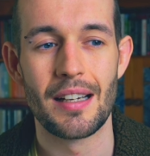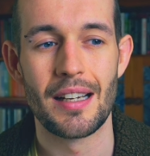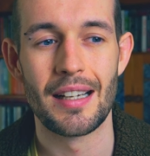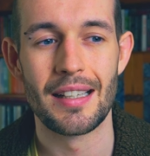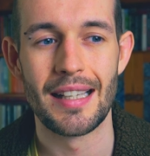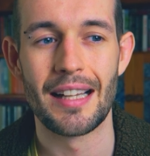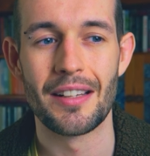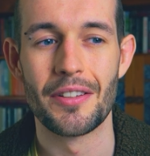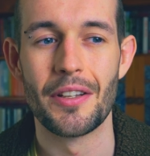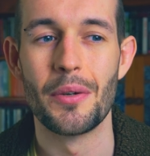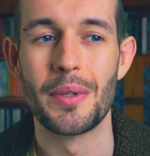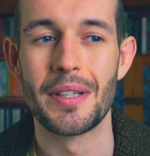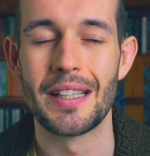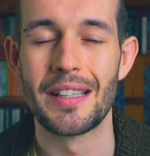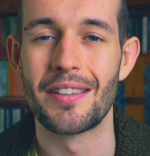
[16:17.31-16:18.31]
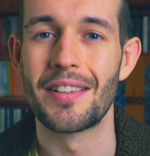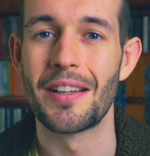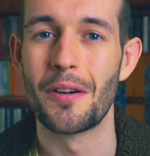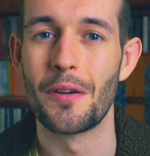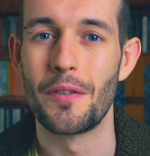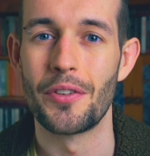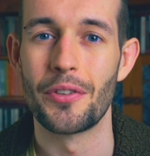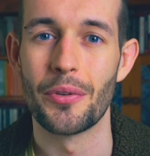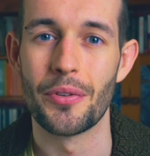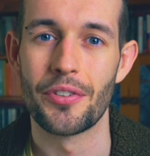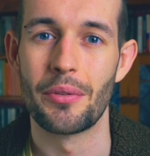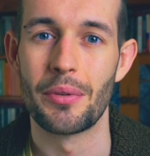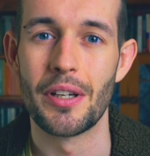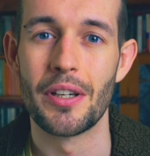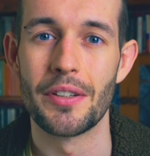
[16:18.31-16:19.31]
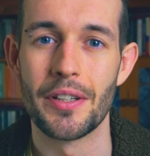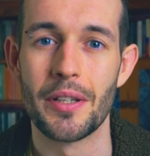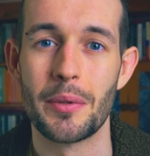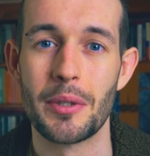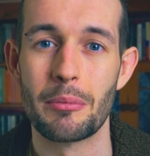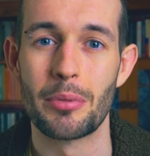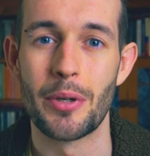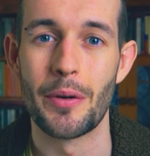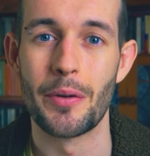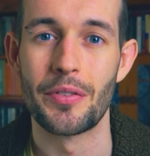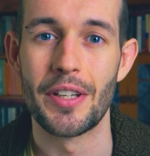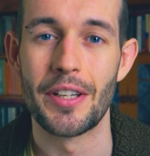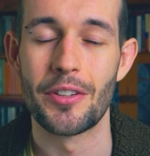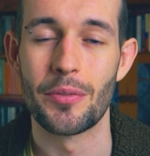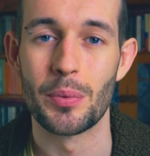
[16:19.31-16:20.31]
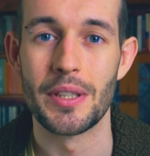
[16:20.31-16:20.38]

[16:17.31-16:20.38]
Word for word: and that knowing itself is also an unknowing process.